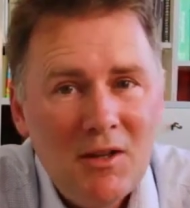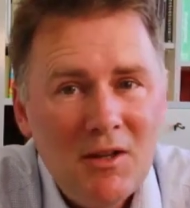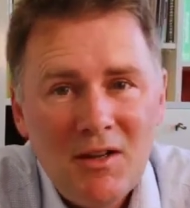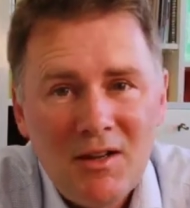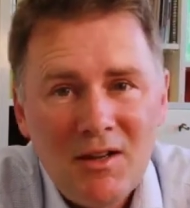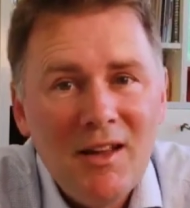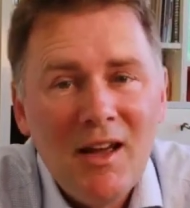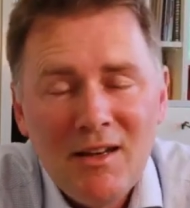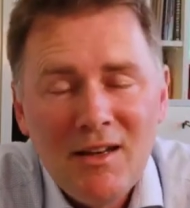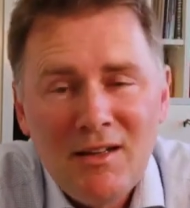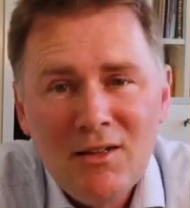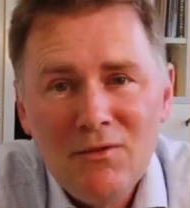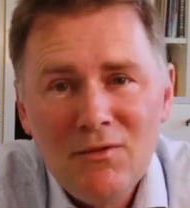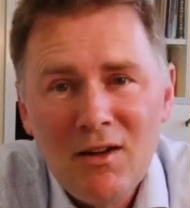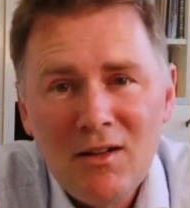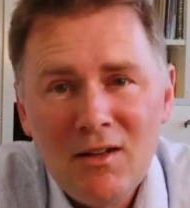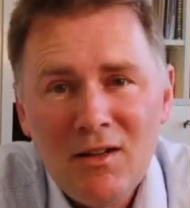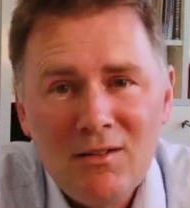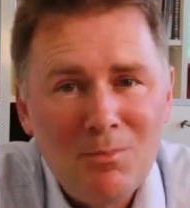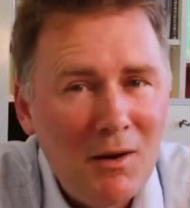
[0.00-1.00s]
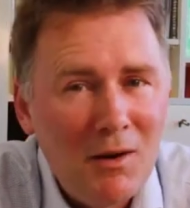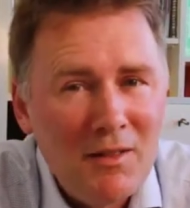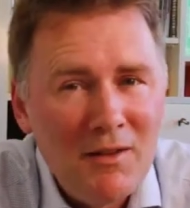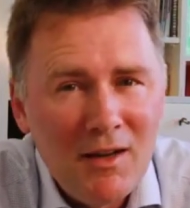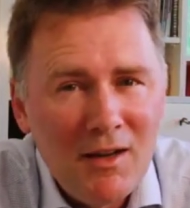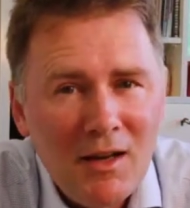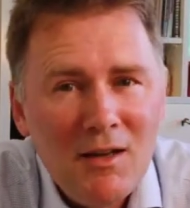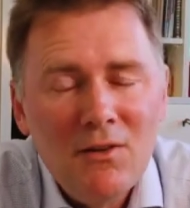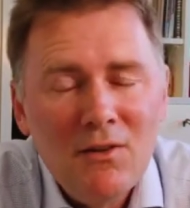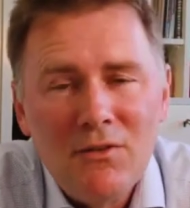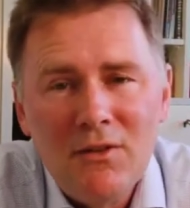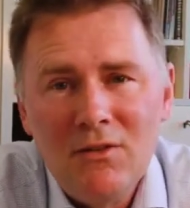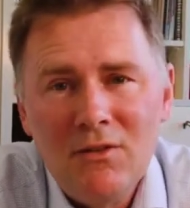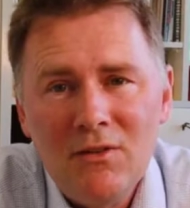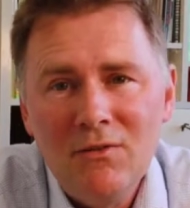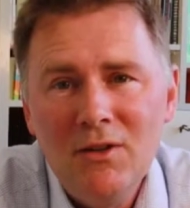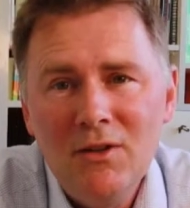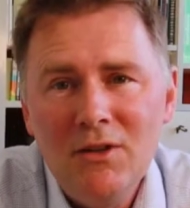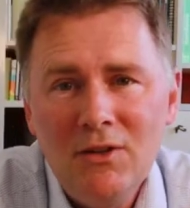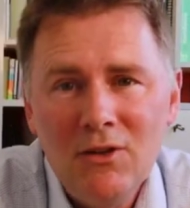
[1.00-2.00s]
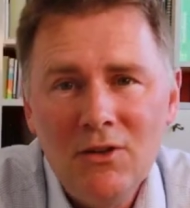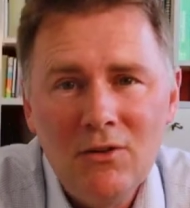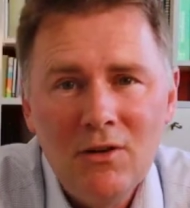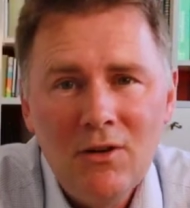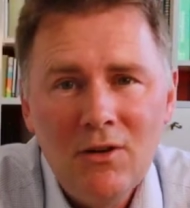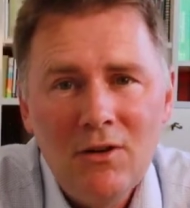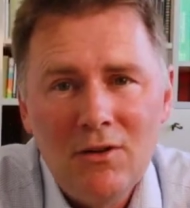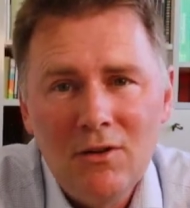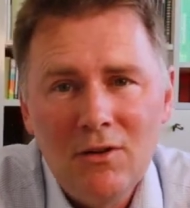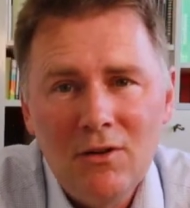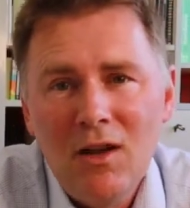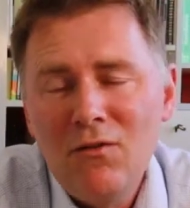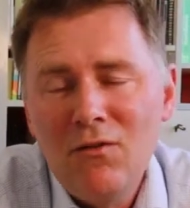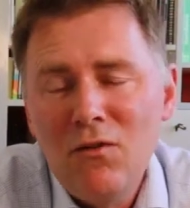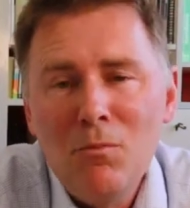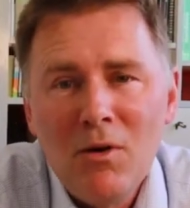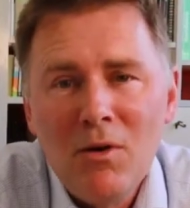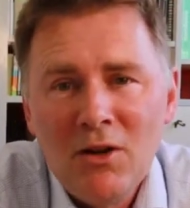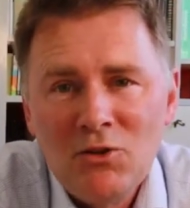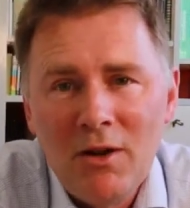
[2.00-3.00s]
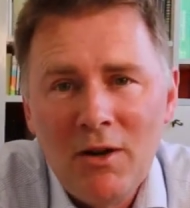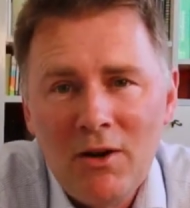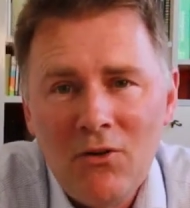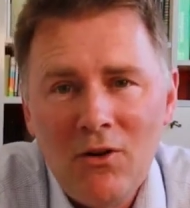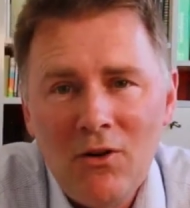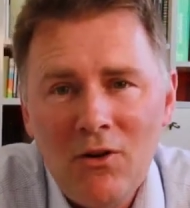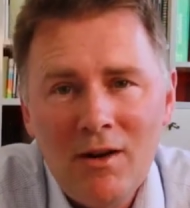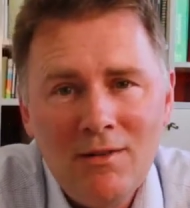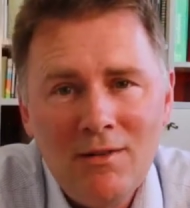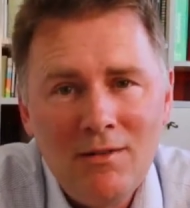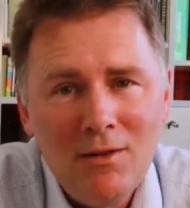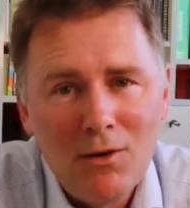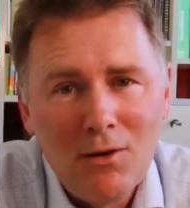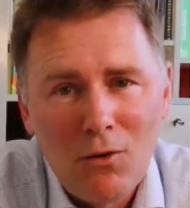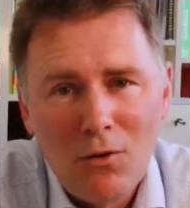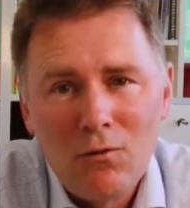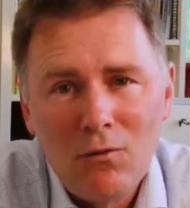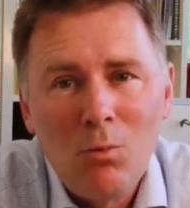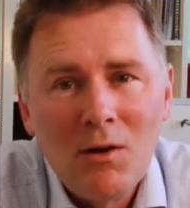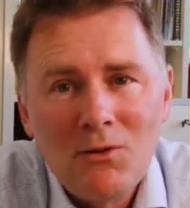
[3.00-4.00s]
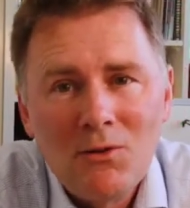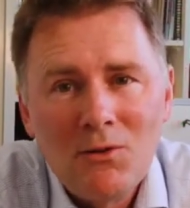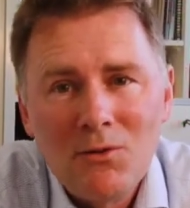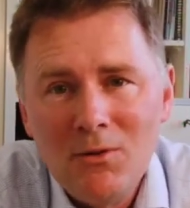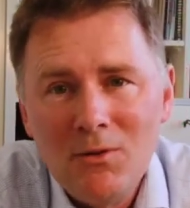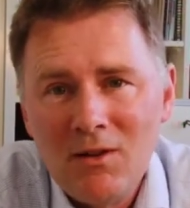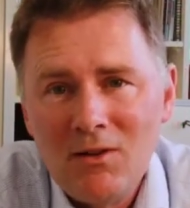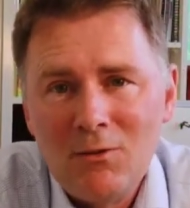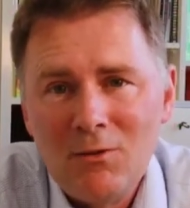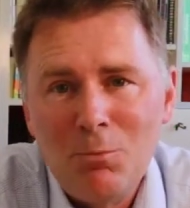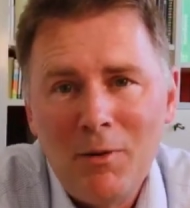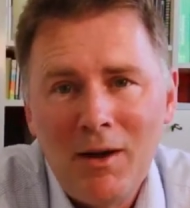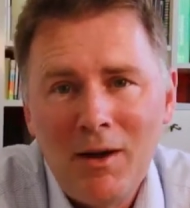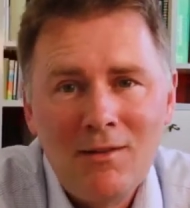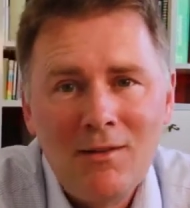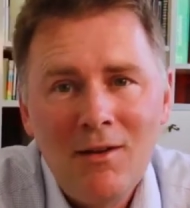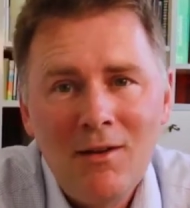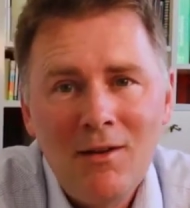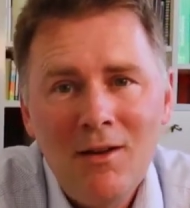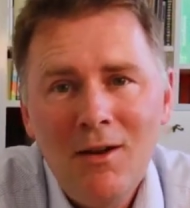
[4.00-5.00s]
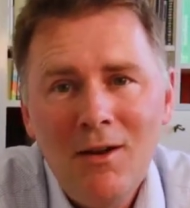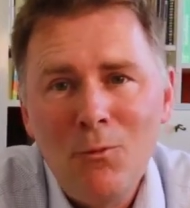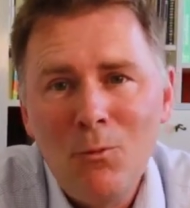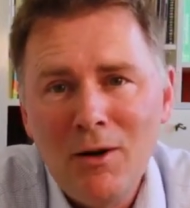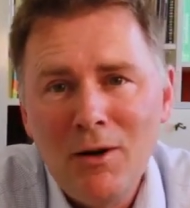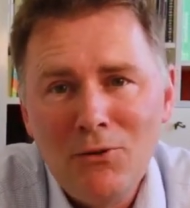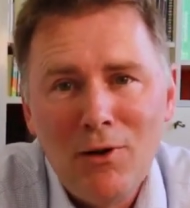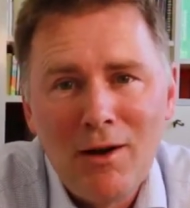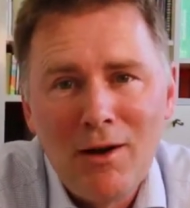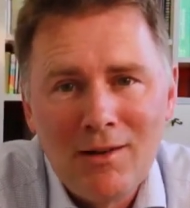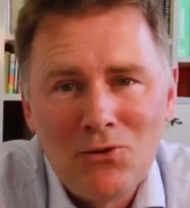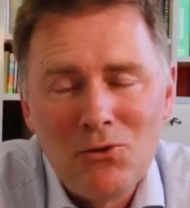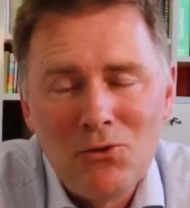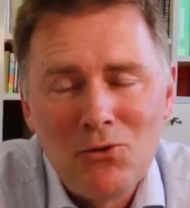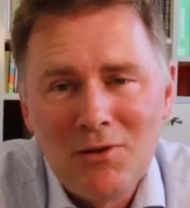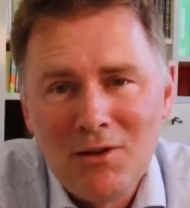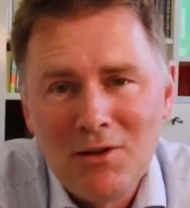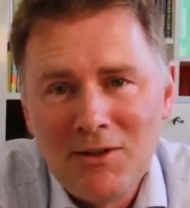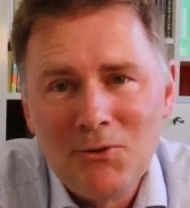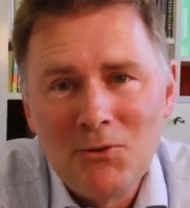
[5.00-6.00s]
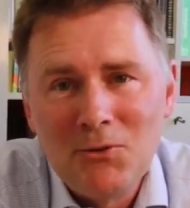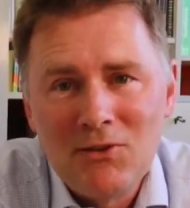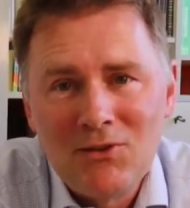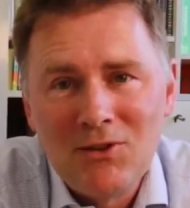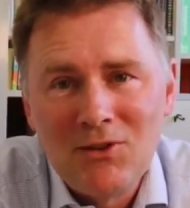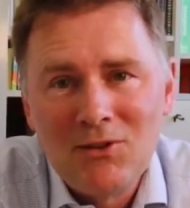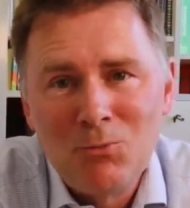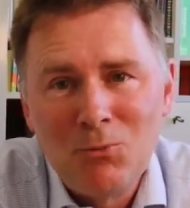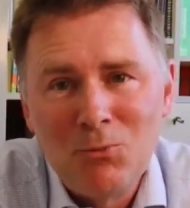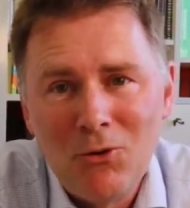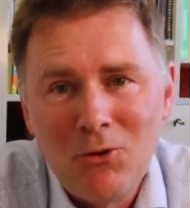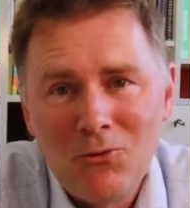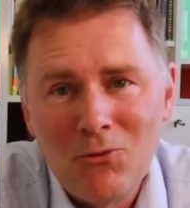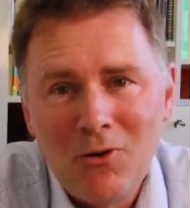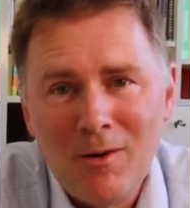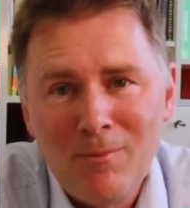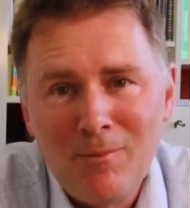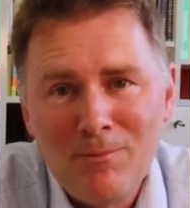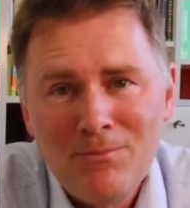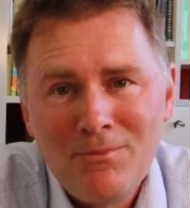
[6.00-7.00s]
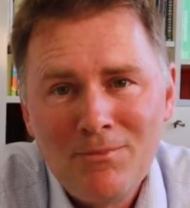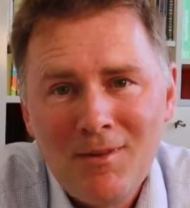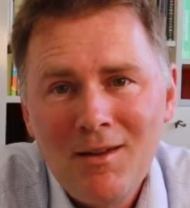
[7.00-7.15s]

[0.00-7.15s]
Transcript: In any event, by the end of this video, you'll have a much better idea of what to expect when you enter a linguistics program.